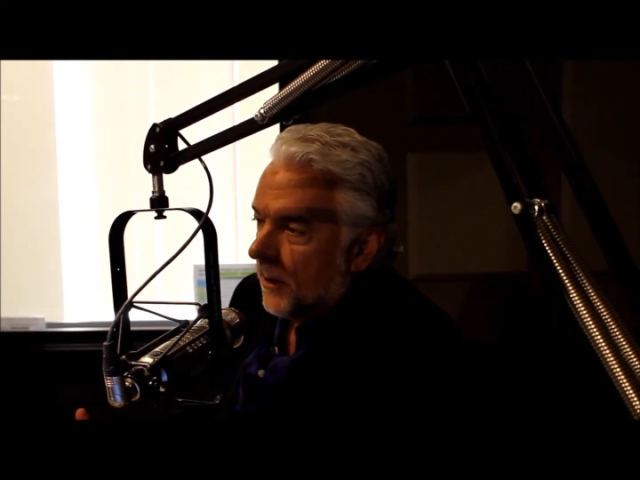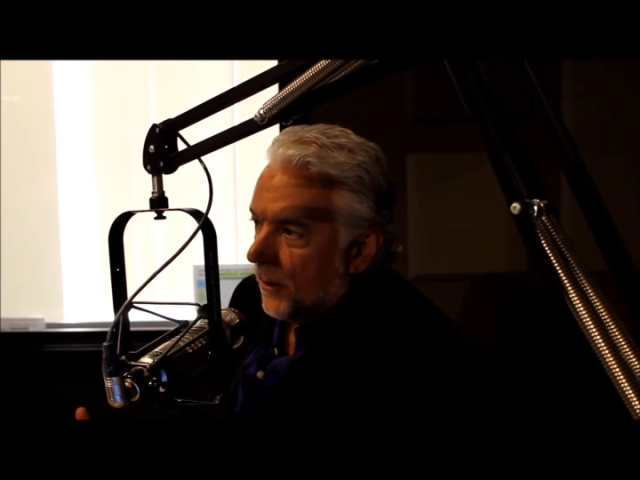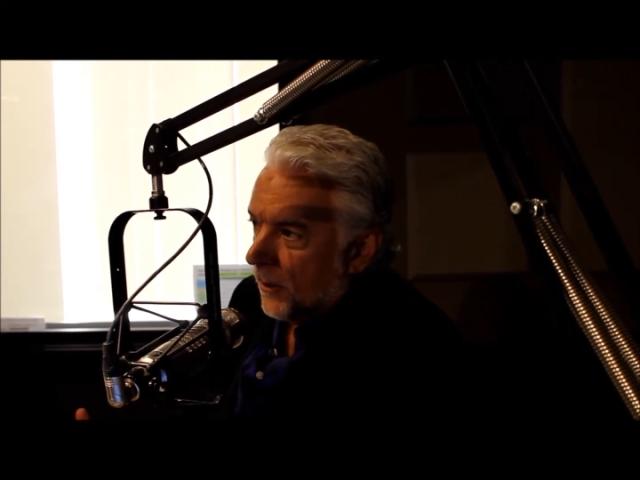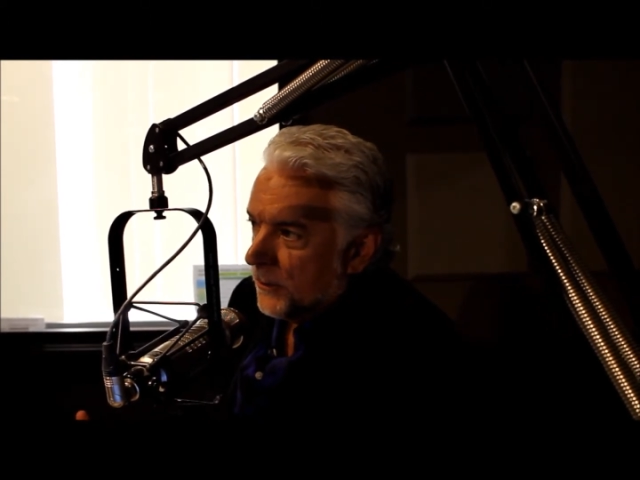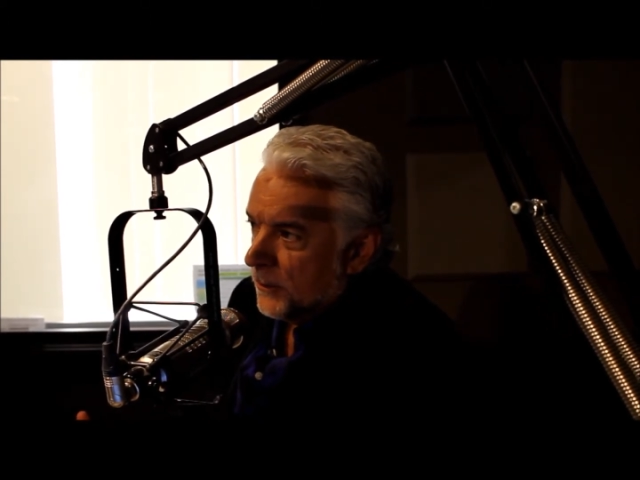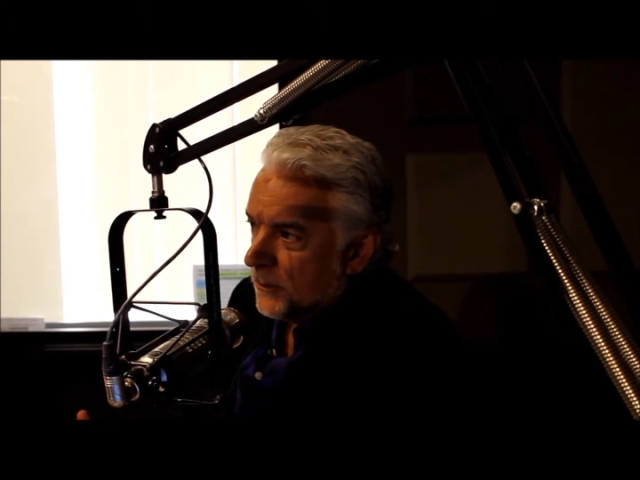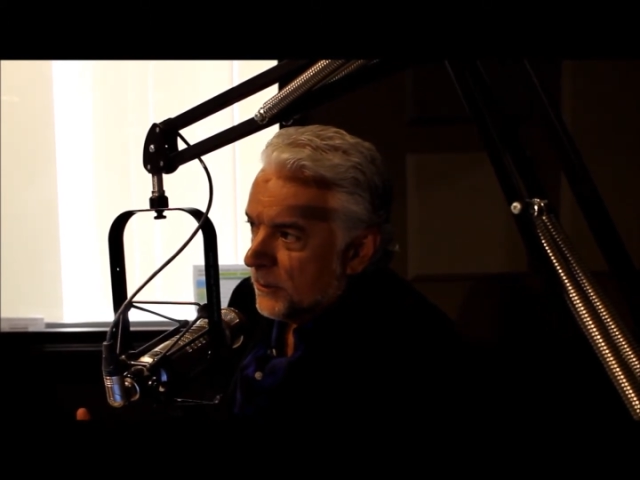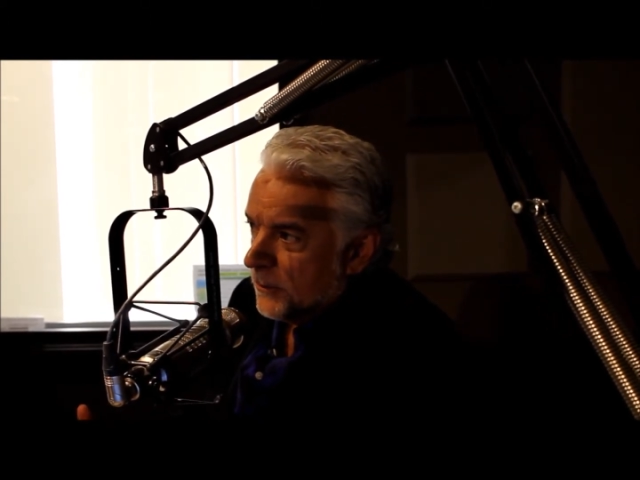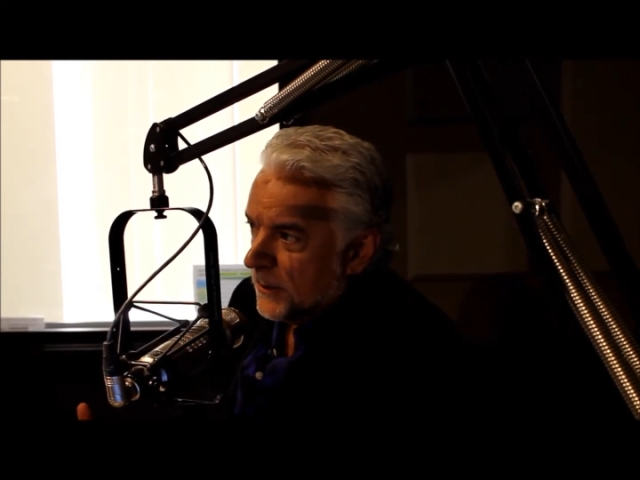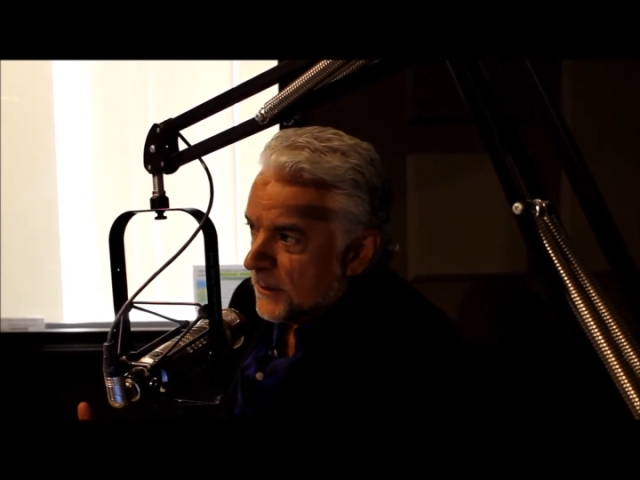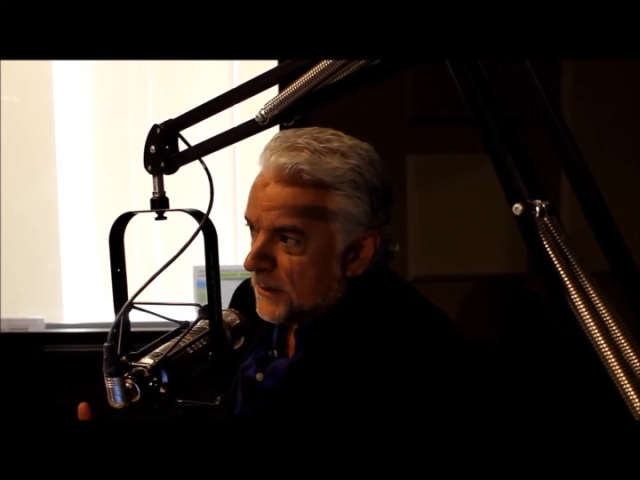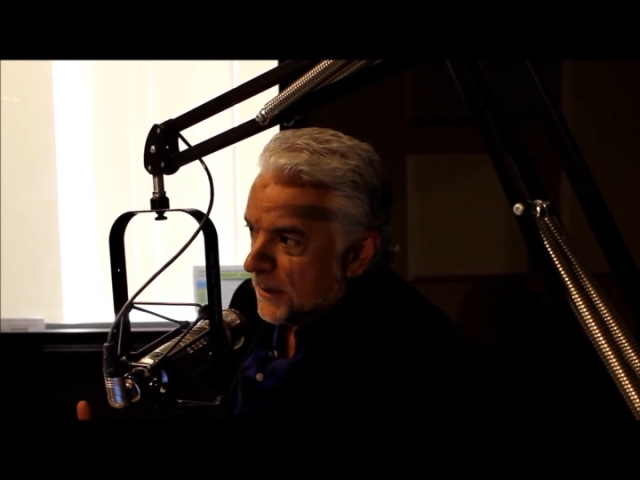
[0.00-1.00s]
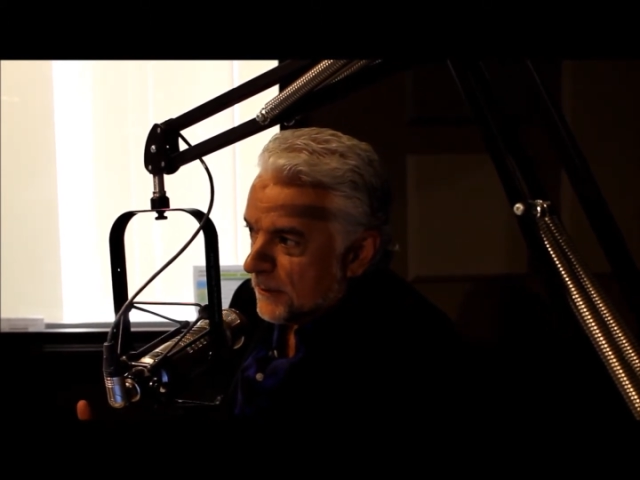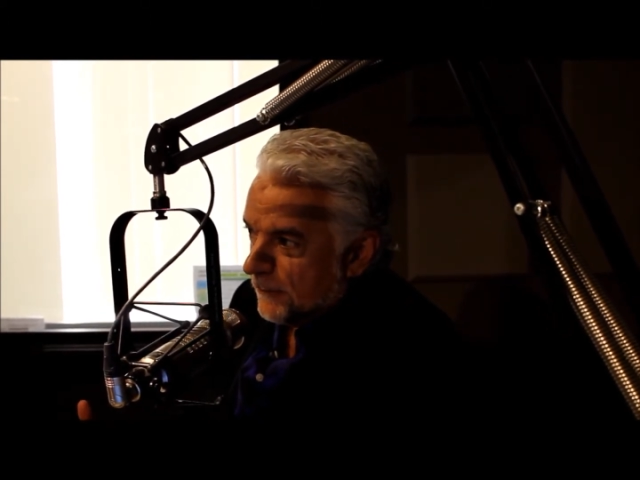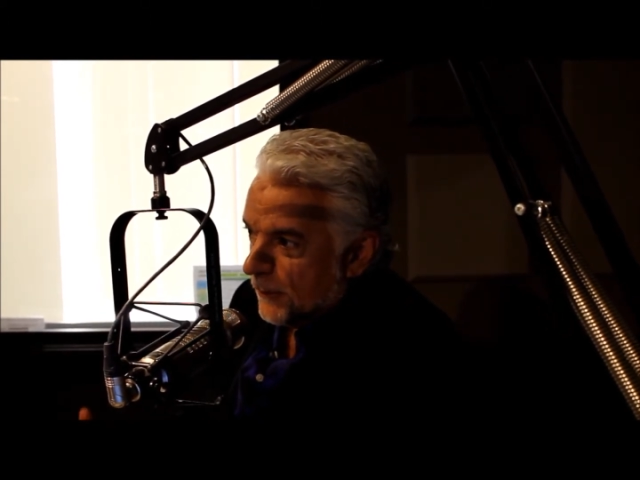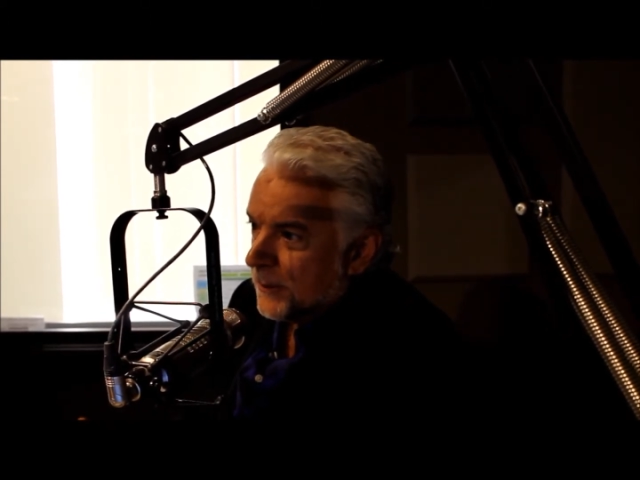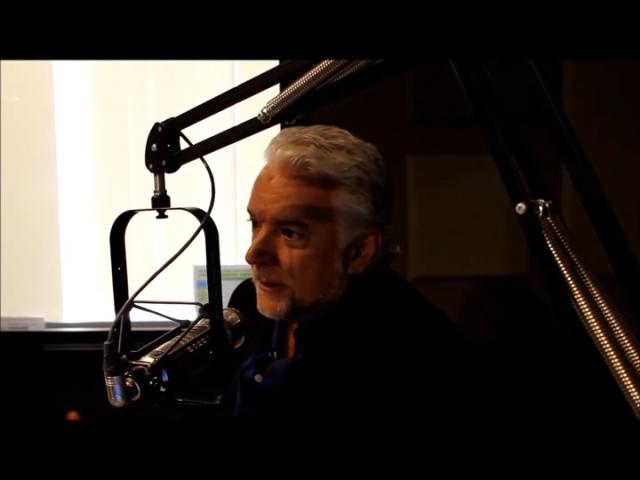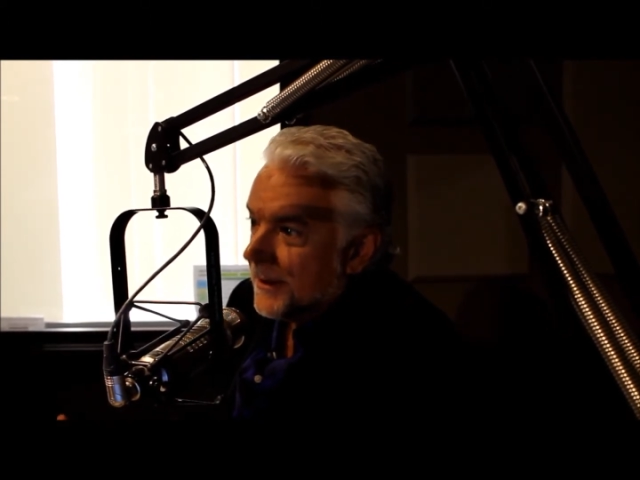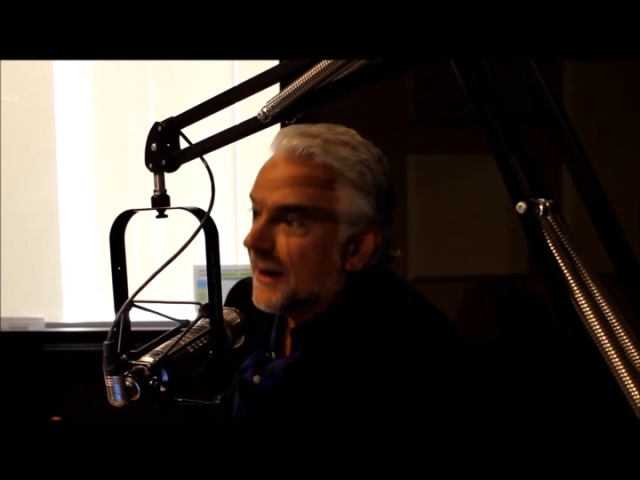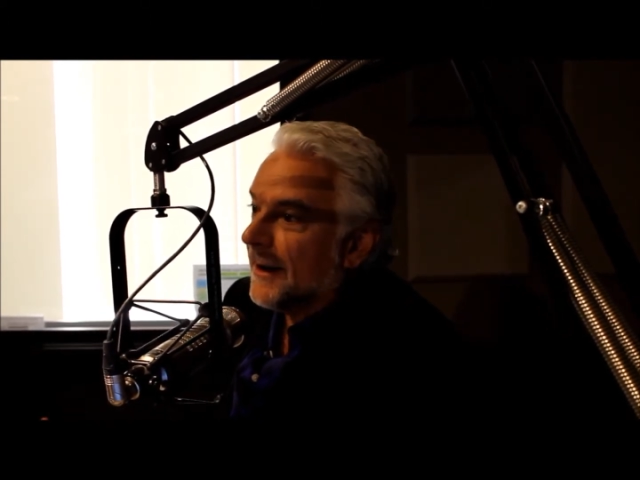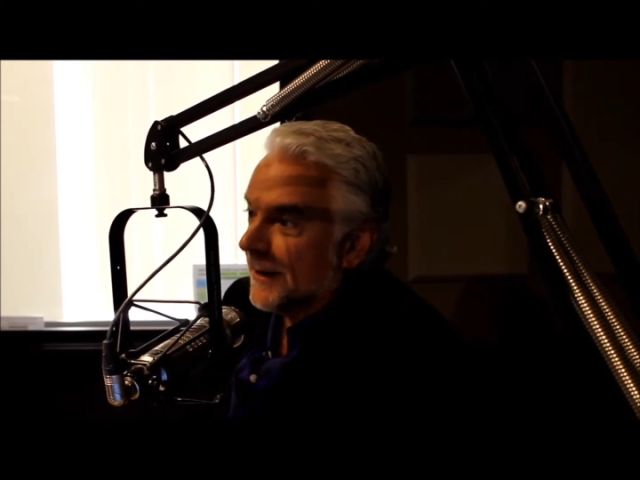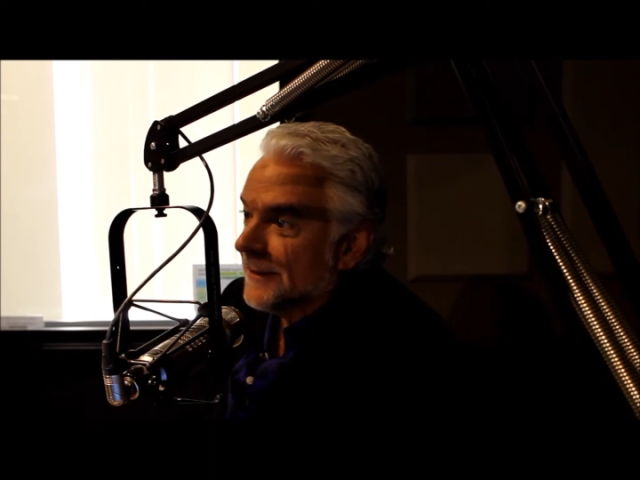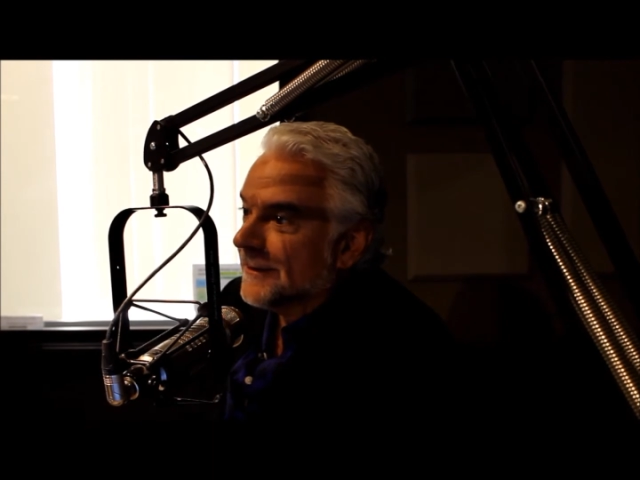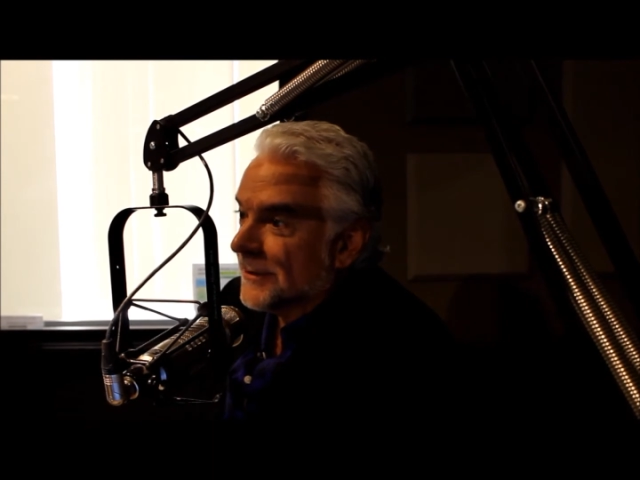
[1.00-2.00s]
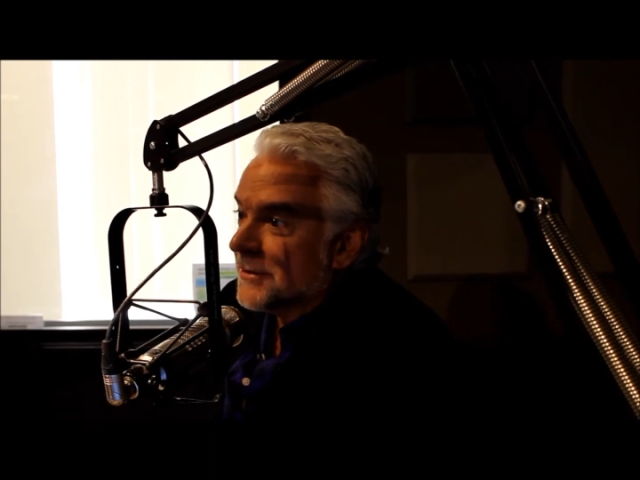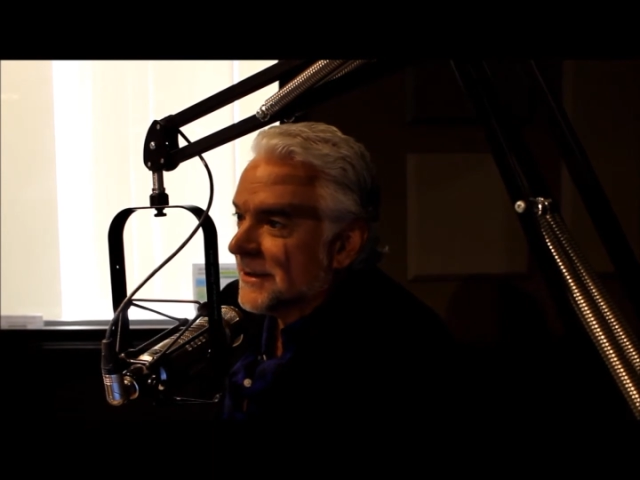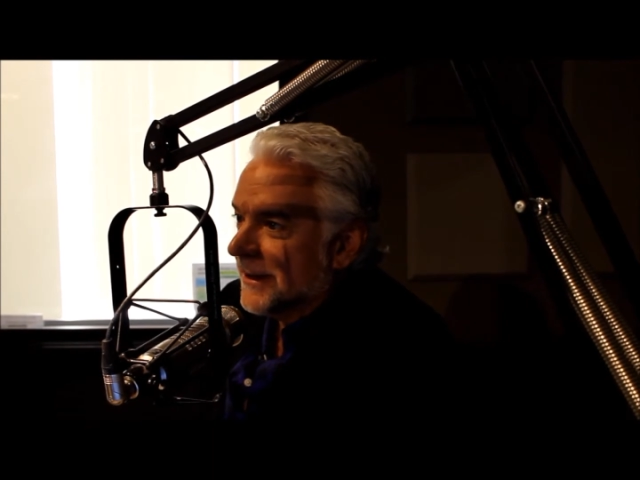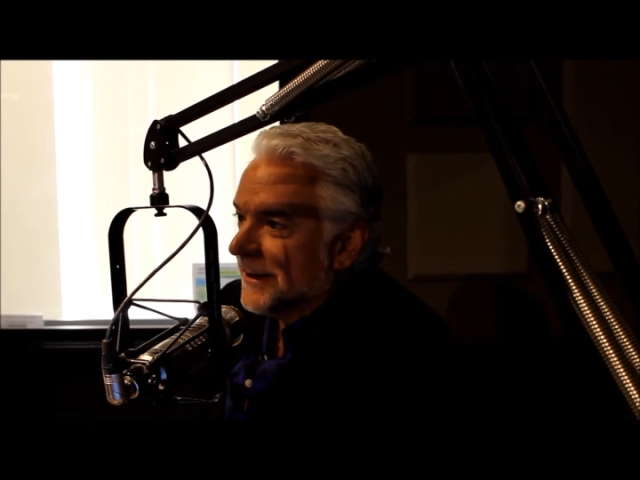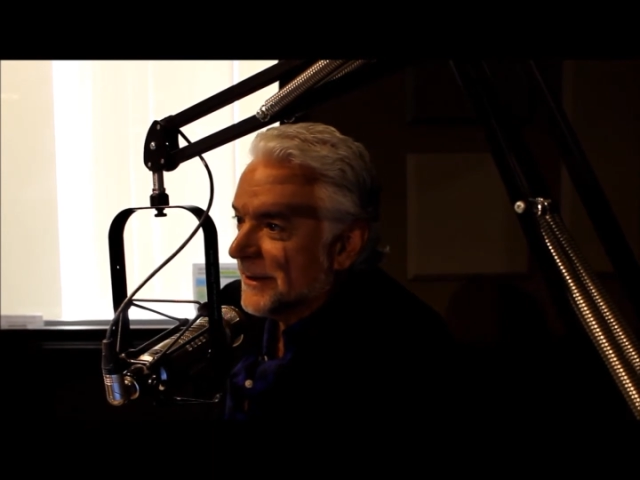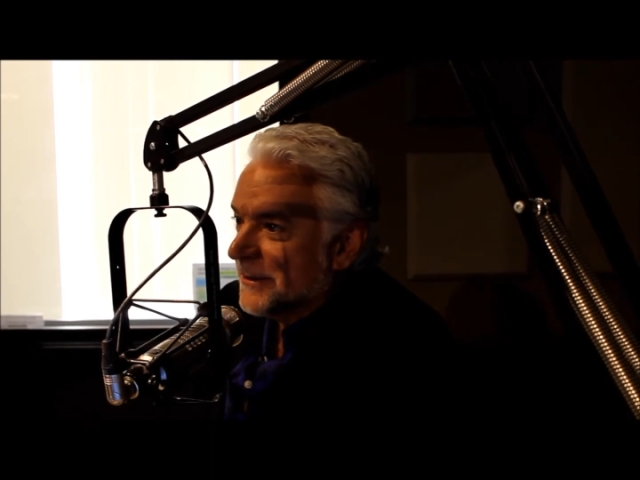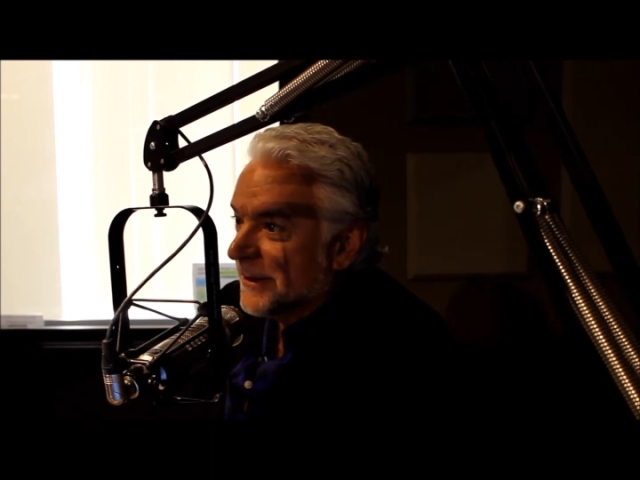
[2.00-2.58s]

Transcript: All you do is get voted on to stay on.